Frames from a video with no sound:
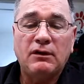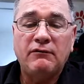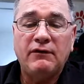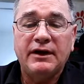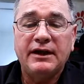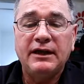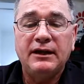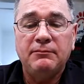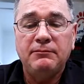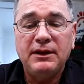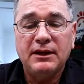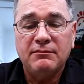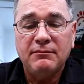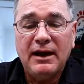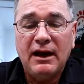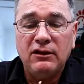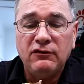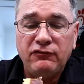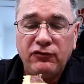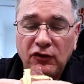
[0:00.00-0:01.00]
If I get a big
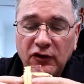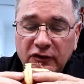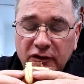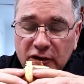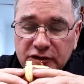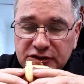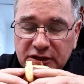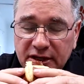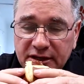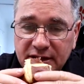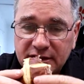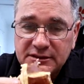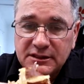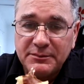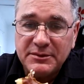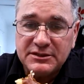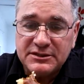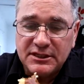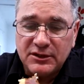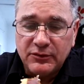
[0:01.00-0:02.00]
mouthful of those onions,
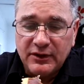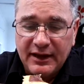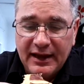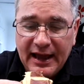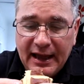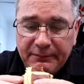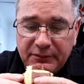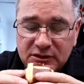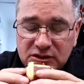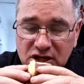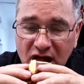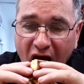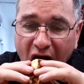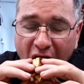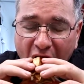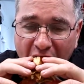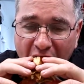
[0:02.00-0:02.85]
let me see what happens.